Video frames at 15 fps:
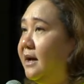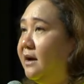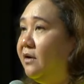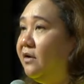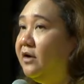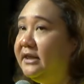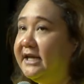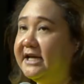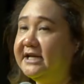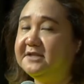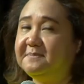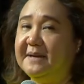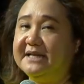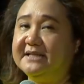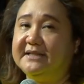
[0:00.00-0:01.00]
all
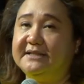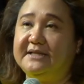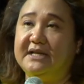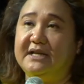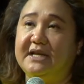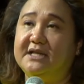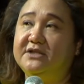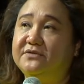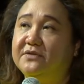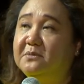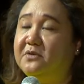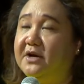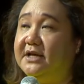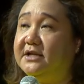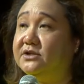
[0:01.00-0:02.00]
the expenses he
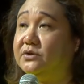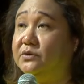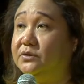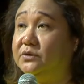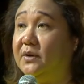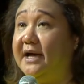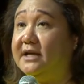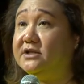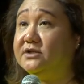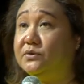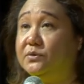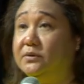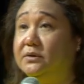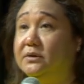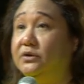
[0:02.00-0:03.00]
needs from grade school to
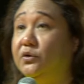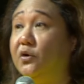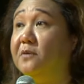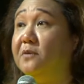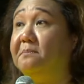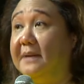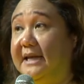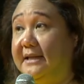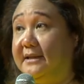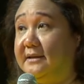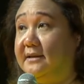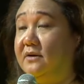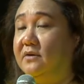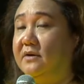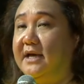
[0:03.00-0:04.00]
high school to
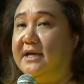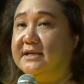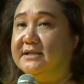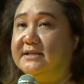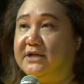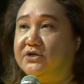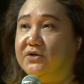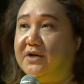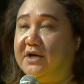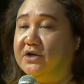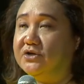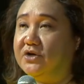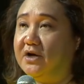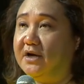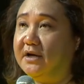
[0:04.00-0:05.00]
complete, okay, his
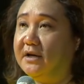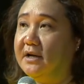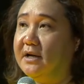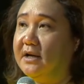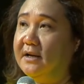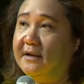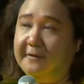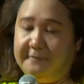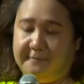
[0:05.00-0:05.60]
education.